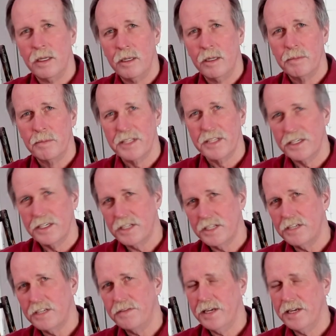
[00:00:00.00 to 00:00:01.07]
But the
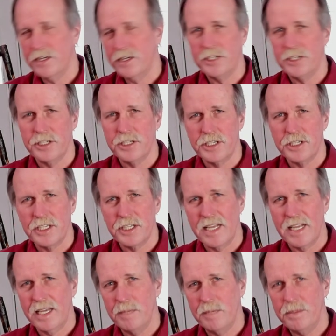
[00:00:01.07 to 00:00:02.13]
disadvantage is, is they
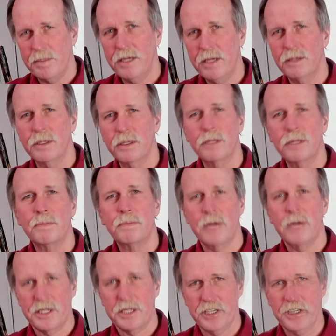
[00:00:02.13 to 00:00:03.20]
can be a little
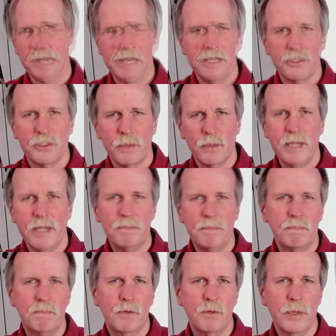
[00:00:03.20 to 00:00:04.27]
pricey. This red,
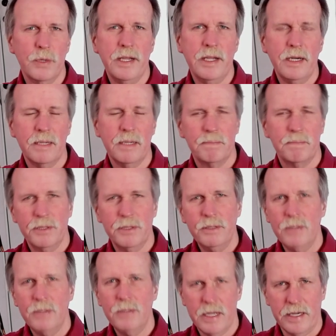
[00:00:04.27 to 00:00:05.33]
green, and blue
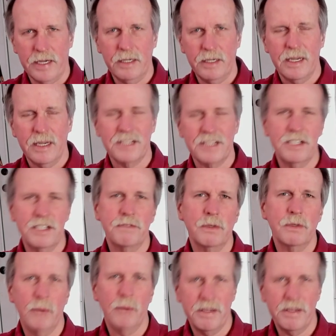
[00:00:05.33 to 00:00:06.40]
light has different
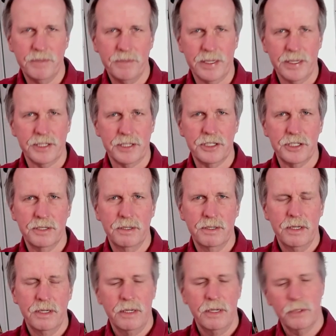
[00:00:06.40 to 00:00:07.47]
wavelengths,
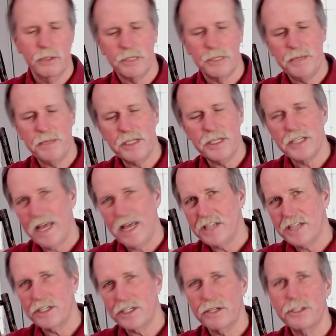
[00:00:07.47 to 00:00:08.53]
which means as
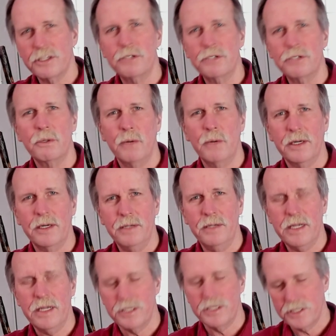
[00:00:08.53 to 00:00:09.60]
it goes through one
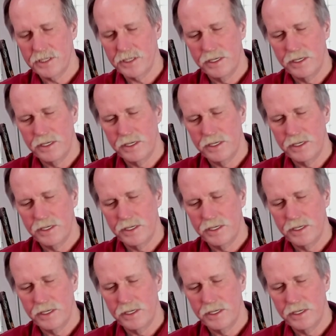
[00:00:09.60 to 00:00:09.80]
lens,